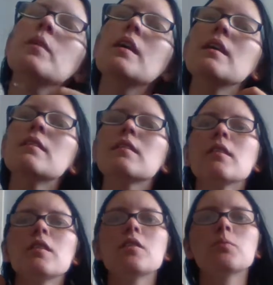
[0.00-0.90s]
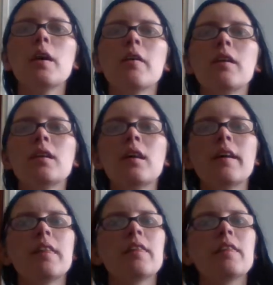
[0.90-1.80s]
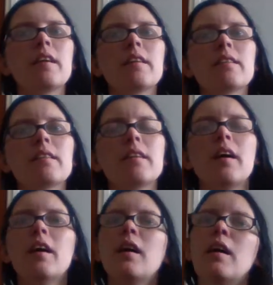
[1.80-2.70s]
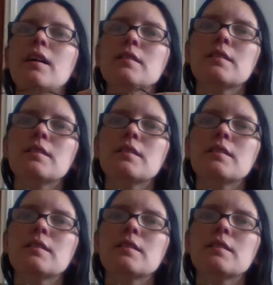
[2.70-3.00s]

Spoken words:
bead, so you'd wear it like this. It